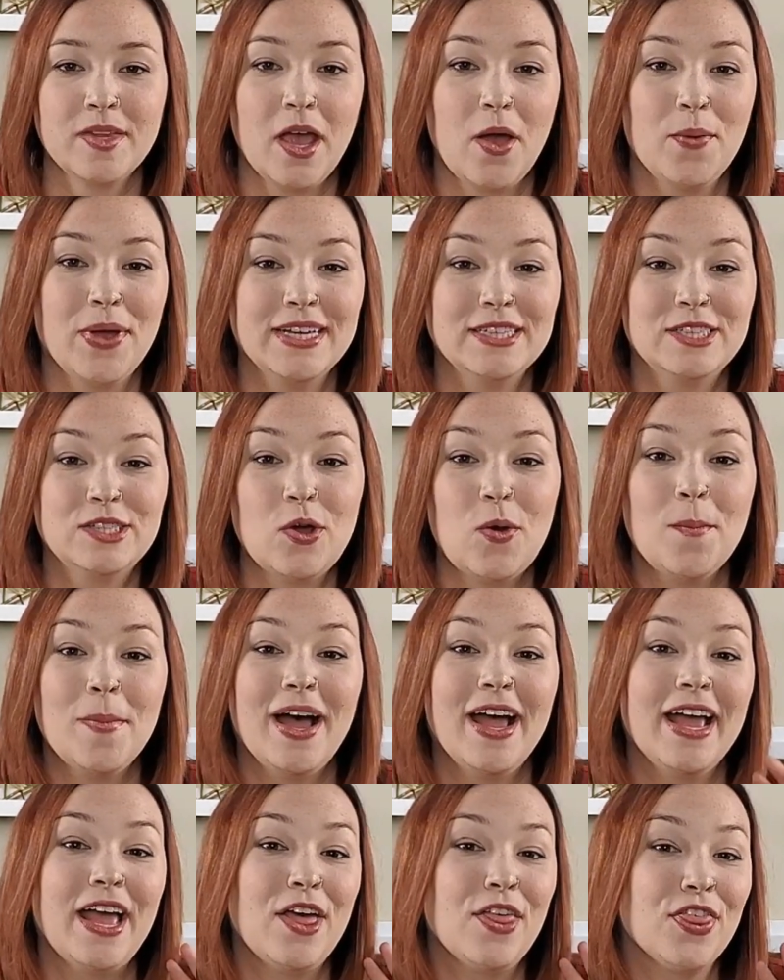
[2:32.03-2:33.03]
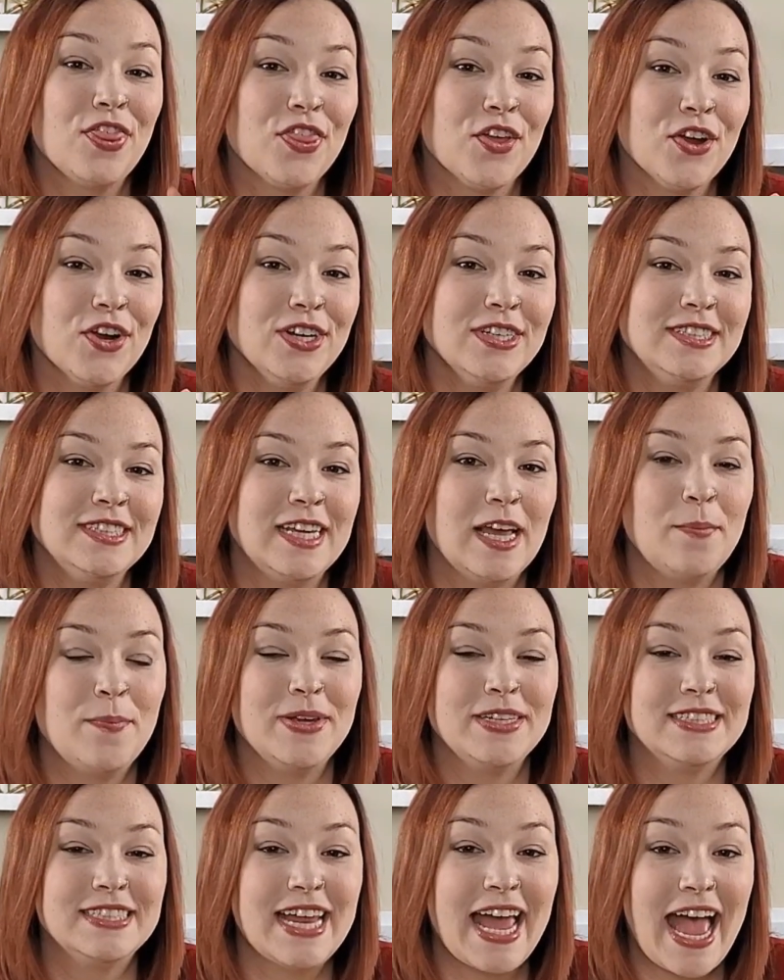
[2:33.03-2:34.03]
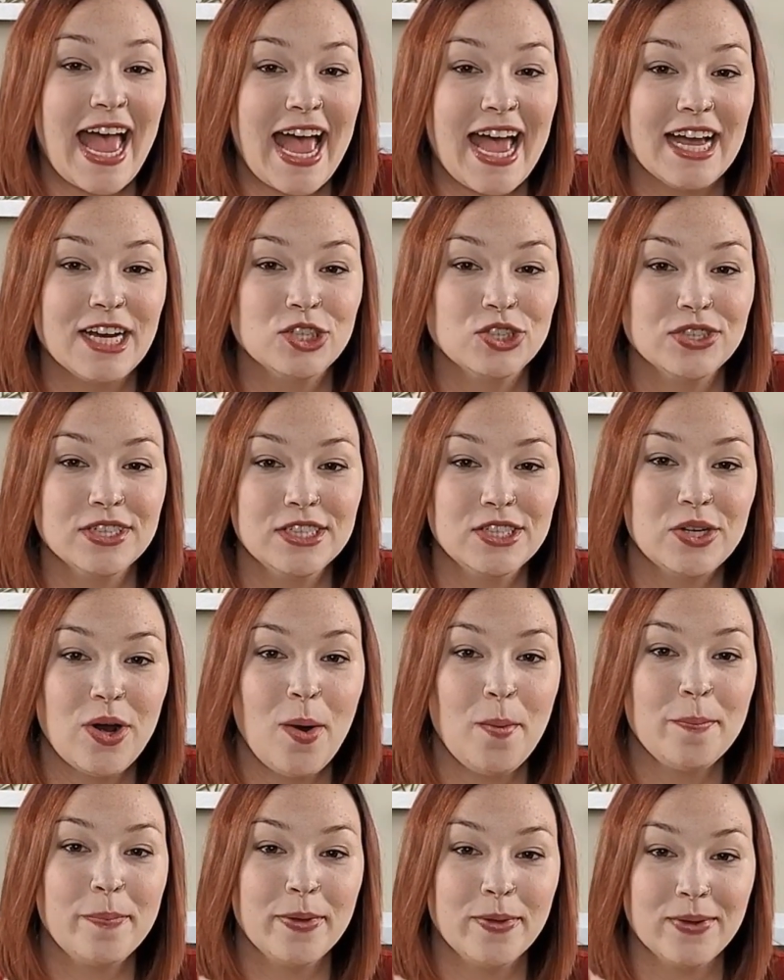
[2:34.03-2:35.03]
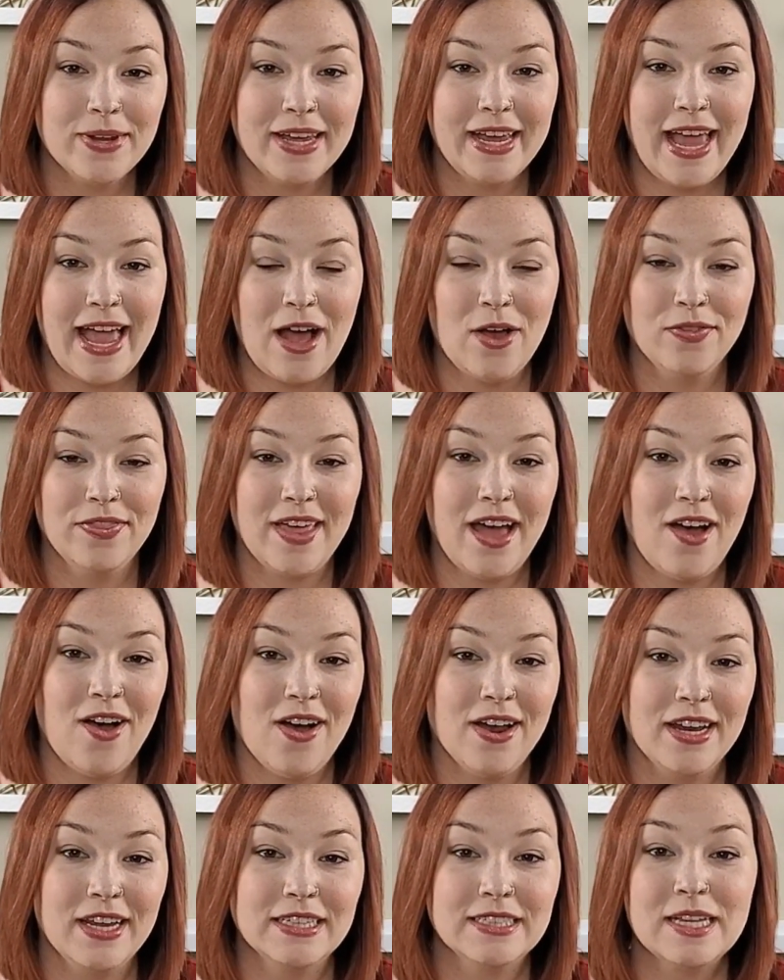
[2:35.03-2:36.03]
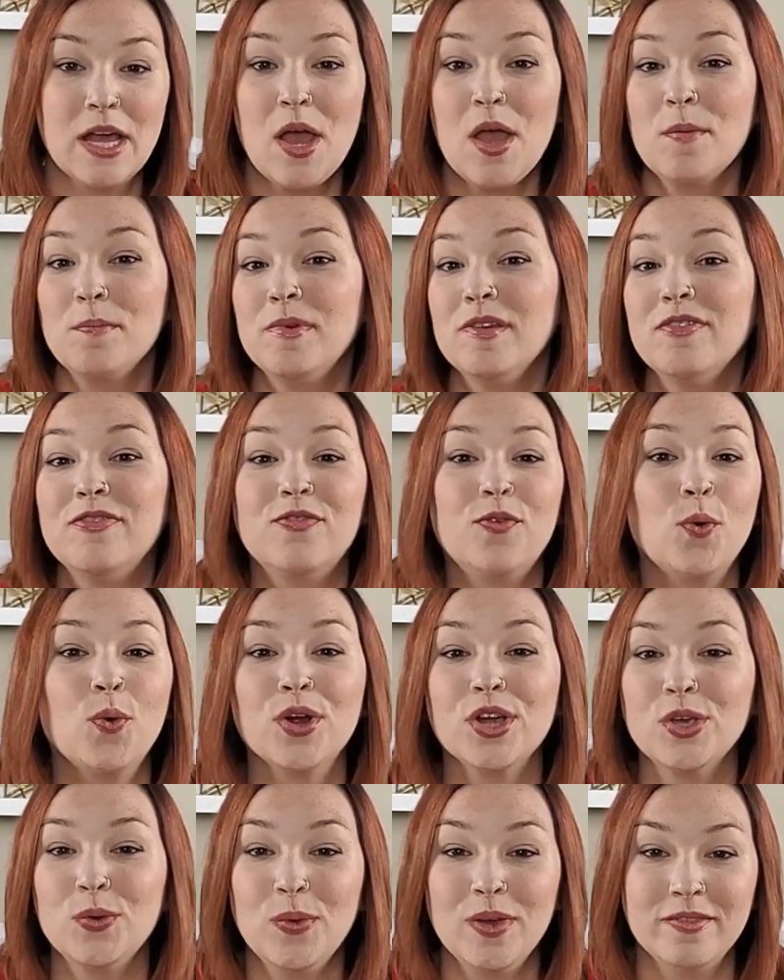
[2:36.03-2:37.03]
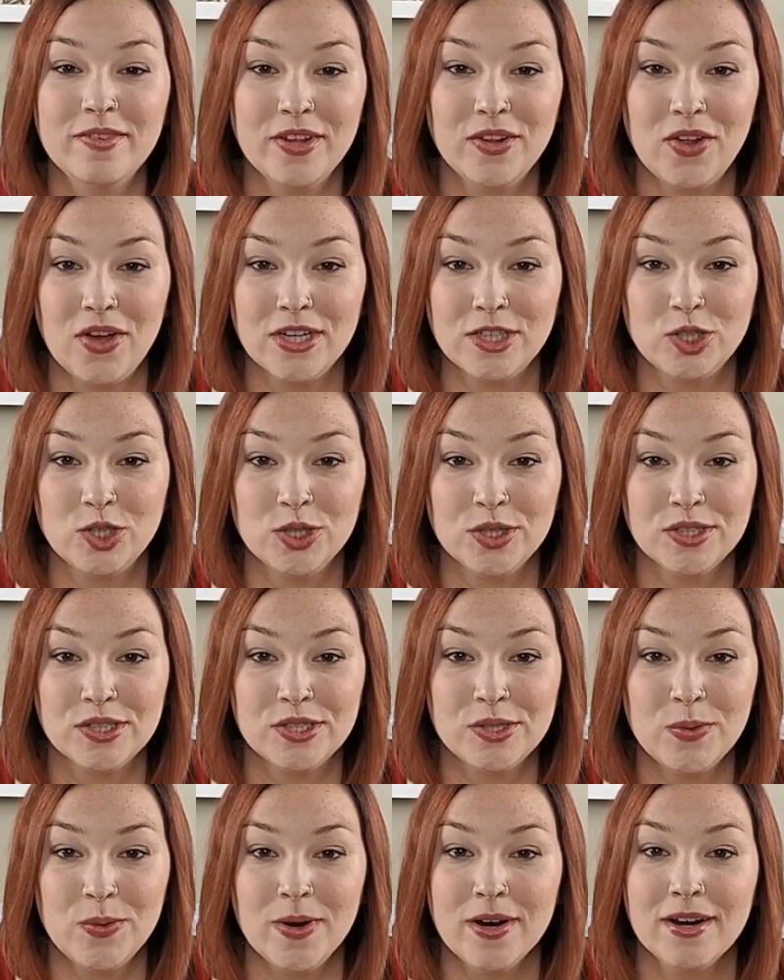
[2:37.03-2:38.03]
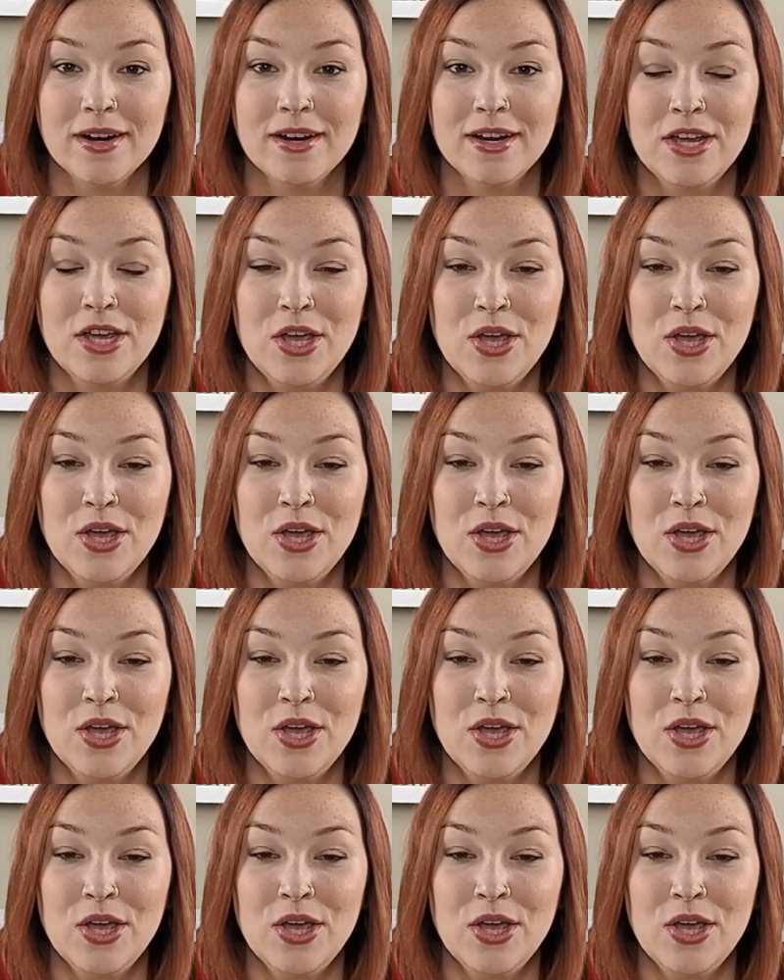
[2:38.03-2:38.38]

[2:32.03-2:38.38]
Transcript: Okay, so my third tip is to actually start building out that audience before you even launch your store.